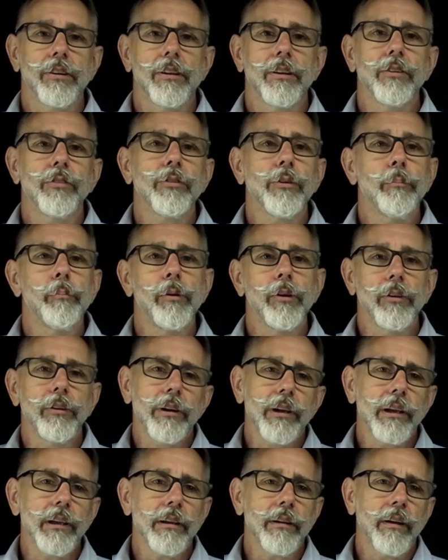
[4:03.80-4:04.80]
is the
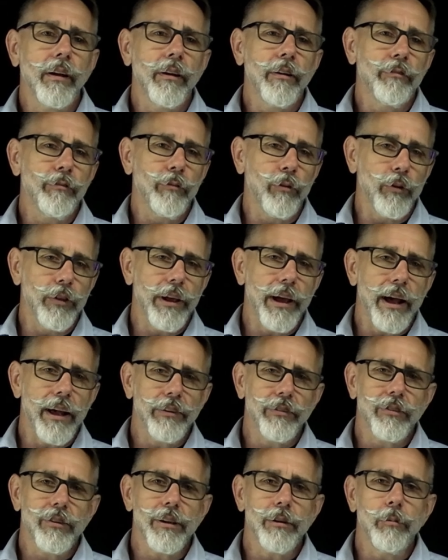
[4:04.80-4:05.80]
ability for the
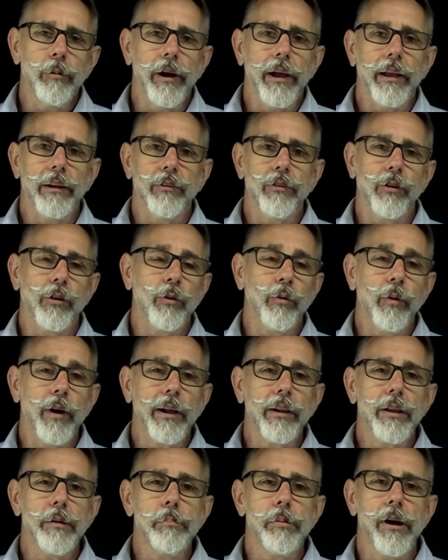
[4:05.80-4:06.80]
SD-WAN to
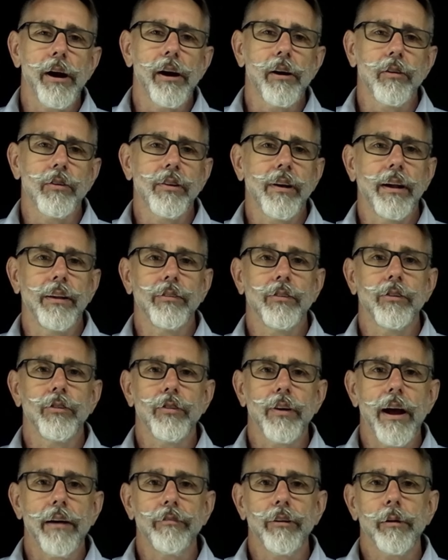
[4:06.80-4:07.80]
correctly prioritize the
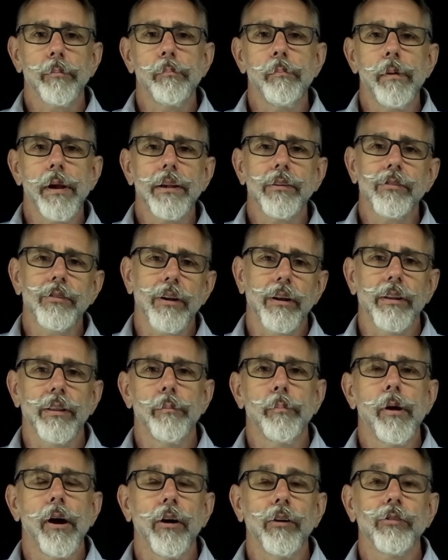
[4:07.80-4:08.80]
traffic based on the
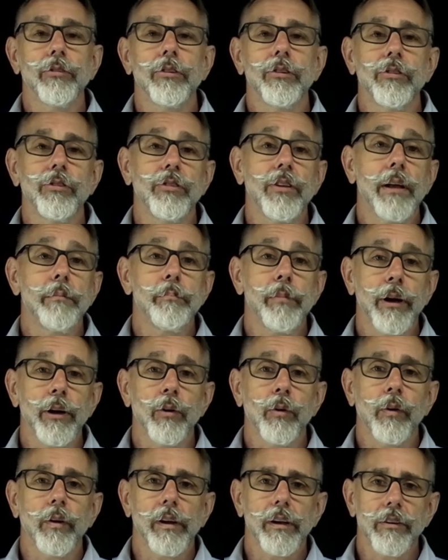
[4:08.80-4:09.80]
policies set by your
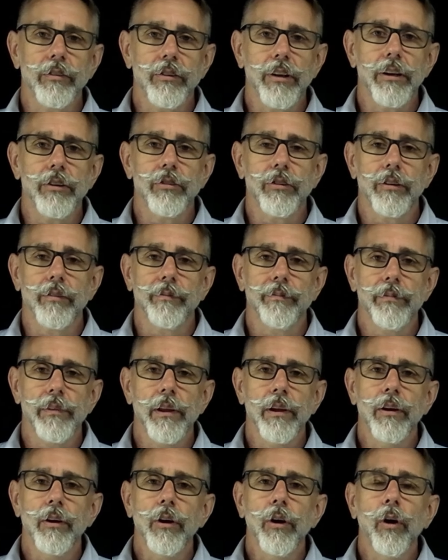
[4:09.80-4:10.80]
organization.
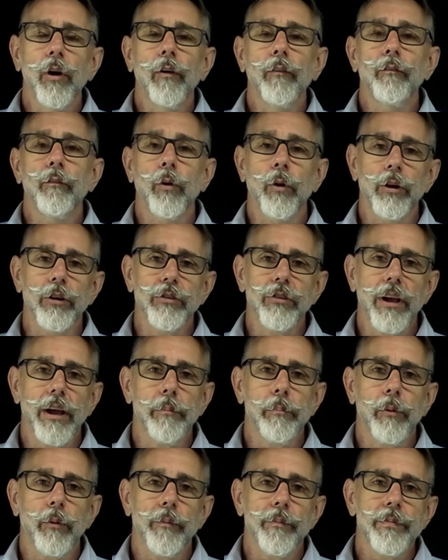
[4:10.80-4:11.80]
For
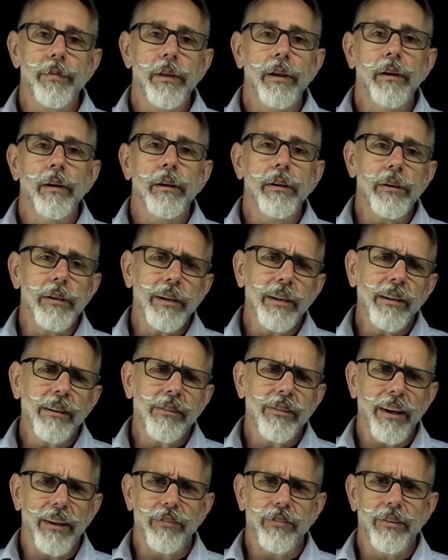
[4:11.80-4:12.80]
example, you need to
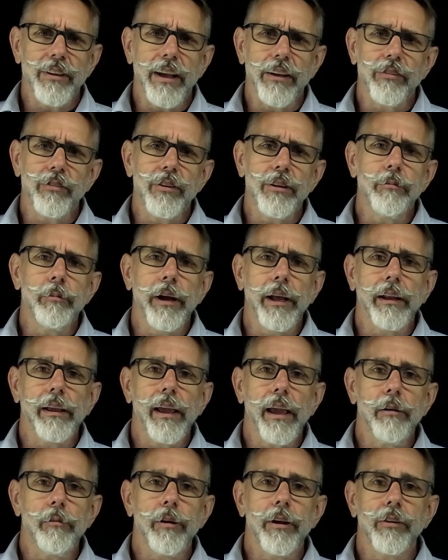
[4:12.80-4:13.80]
test the SD-WAN
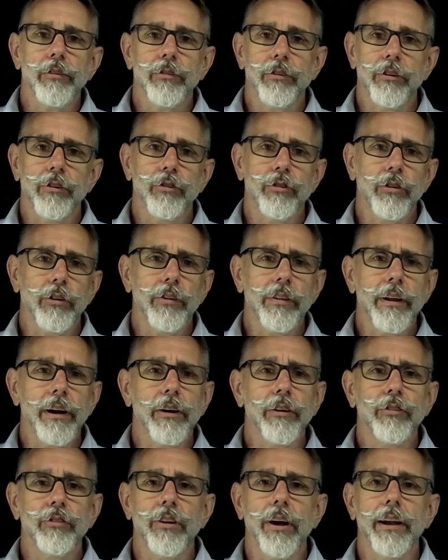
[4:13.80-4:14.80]
gateways to ensure they are
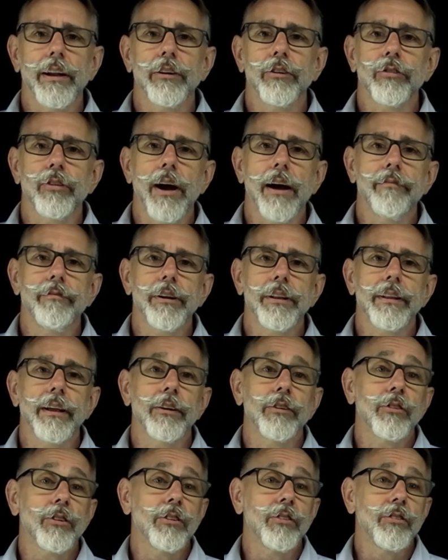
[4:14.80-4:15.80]
assigning traffic that
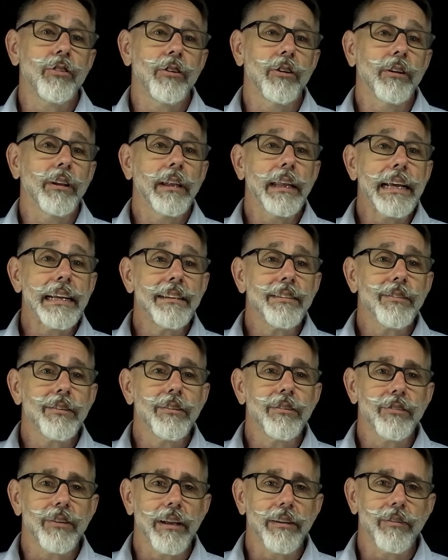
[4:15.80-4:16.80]
is considered latency
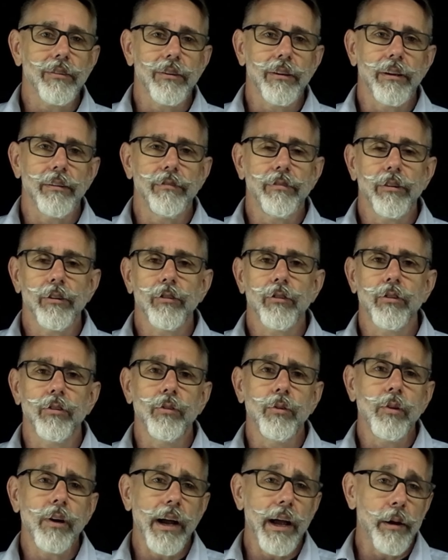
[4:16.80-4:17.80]
sensitive
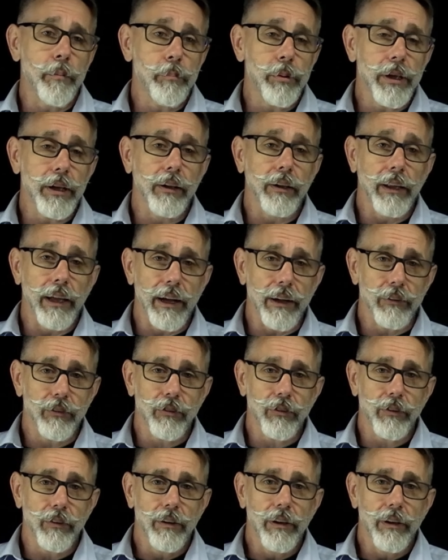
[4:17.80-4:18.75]
to MPLS,